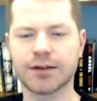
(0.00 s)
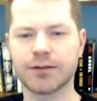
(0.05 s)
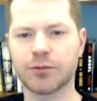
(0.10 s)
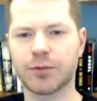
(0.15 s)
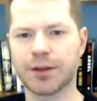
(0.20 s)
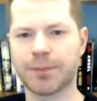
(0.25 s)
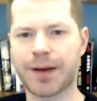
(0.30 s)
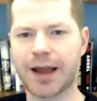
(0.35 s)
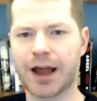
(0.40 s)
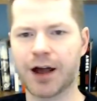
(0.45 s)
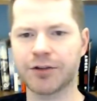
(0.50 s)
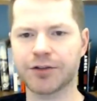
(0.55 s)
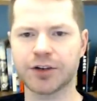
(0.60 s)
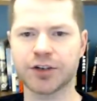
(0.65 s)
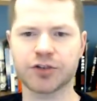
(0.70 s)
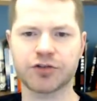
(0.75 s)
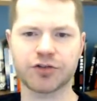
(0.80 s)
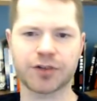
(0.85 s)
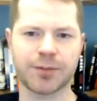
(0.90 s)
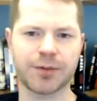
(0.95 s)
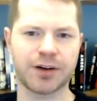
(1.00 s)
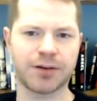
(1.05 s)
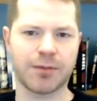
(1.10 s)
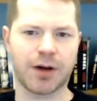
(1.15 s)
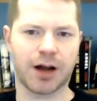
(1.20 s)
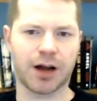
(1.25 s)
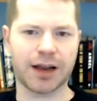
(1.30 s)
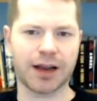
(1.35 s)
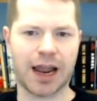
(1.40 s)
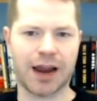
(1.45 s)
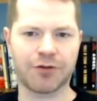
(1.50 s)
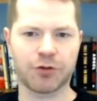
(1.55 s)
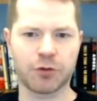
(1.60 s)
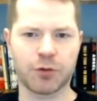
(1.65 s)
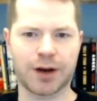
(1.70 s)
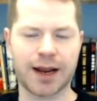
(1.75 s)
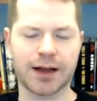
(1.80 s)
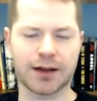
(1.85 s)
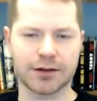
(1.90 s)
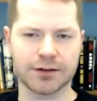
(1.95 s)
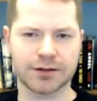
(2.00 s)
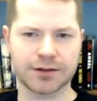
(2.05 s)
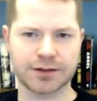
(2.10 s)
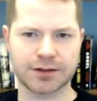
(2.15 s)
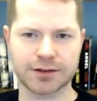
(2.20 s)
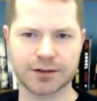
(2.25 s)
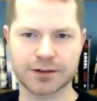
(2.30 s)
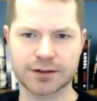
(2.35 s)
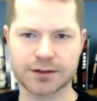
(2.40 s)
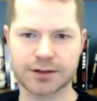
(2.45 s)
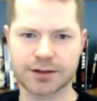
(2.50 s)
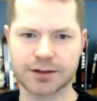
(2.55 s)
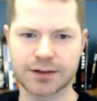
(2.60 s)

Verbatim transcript: When the payouts are distributed among everyone else,